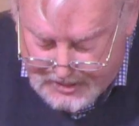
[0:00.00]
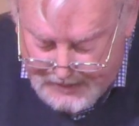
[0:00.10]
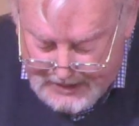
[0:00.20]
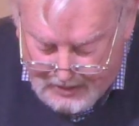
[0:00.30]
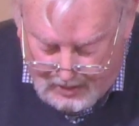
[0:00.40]

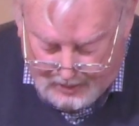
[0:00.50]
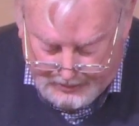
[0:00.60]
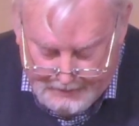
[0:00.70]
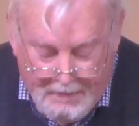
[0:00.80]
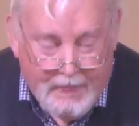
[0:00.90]
be God.
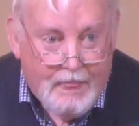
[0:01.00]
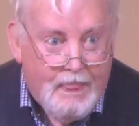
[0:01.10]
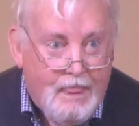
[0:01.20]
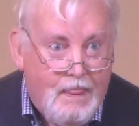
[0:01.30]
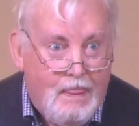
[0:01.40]

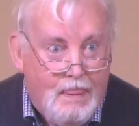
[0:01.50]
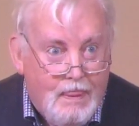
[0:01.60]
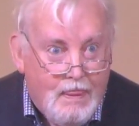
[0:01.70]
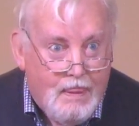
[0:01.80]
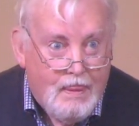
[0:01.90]

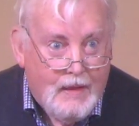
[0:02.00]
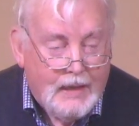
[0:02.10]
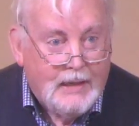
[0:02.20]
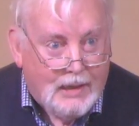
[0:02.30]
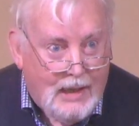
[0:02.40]

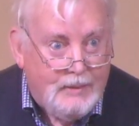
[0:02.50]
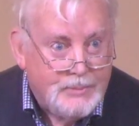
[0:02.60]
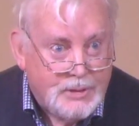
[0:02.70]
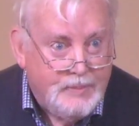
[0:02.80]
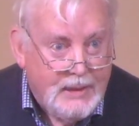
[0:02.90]
He
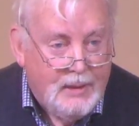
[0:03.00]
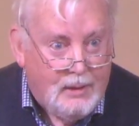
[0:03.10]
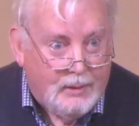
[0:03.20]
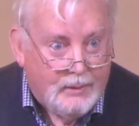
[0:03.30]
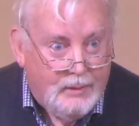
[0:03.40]
claims to be
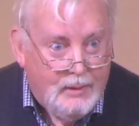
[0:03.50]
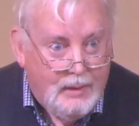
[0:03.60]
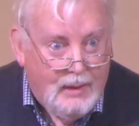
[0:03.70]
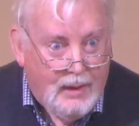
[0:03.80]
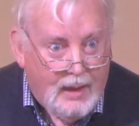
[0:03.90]
God.
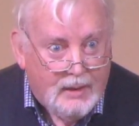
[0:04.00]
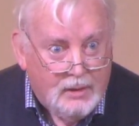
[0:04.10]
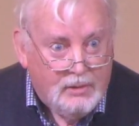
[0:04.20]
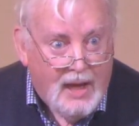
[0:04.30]
Ego